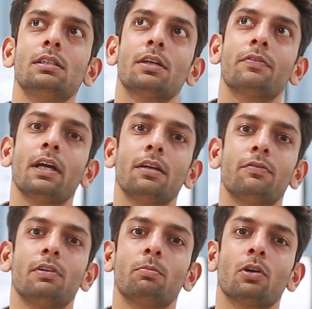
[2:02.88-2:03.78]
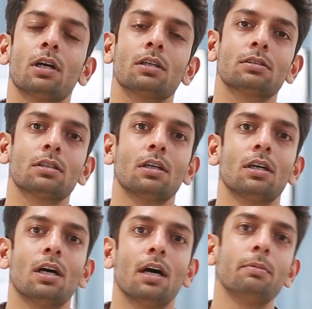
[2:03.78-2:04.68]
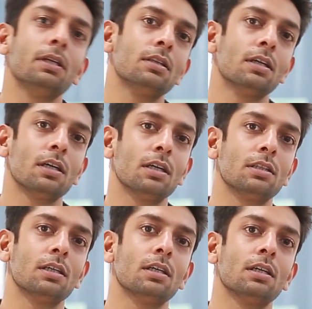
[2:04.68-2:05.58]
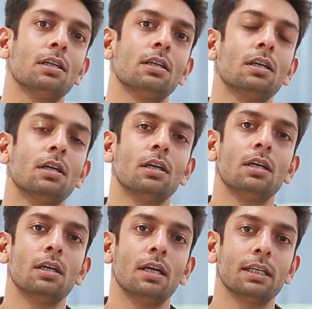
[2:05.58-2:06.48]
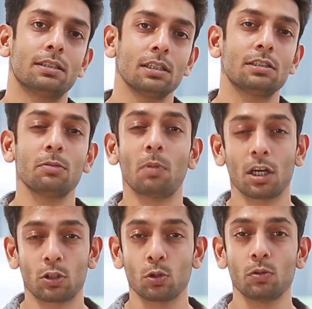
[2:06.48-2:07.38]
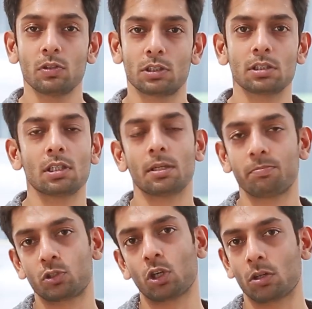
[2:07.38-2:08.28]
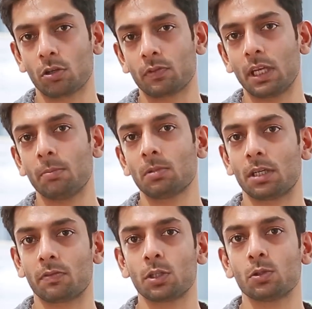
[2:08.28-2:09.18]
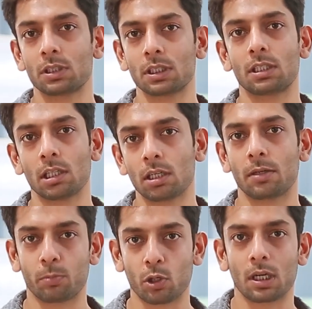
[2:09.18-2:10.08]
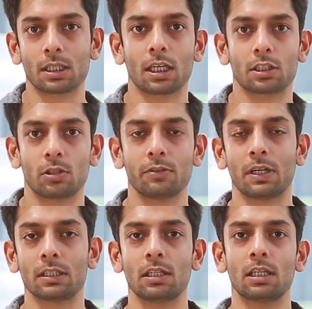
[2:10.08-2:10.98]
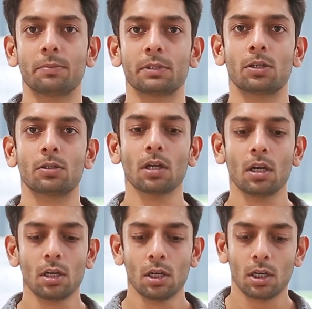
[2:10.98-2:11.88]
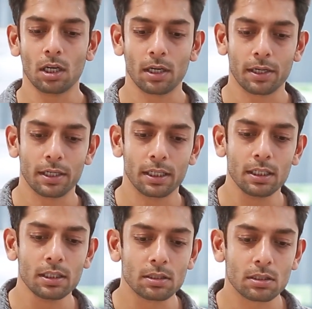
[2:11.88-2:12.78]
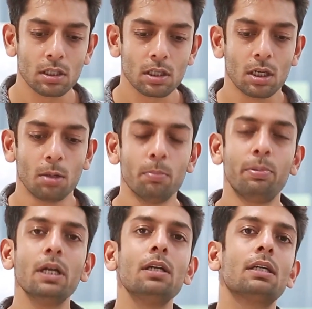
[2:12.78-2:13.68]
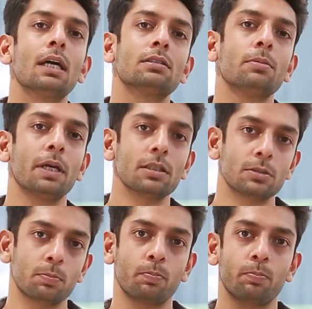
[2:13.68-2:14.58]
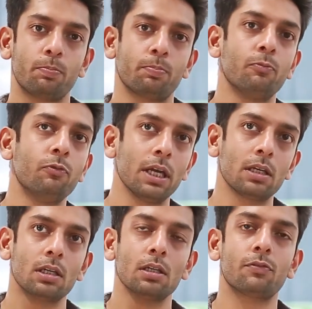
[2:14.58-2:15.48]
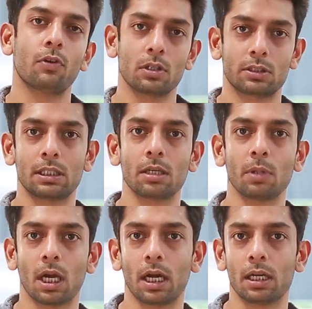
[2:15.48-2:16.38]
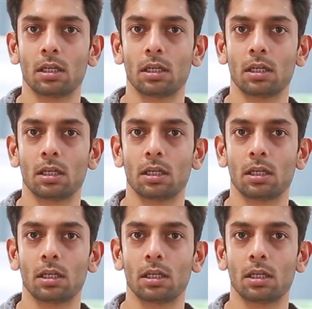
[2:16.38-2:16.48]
These are very different products. I mean, the Extinction Mark II, which is the sort of name that we're using till the product actually finally comes out, is built as the best vehicle for sitting behind.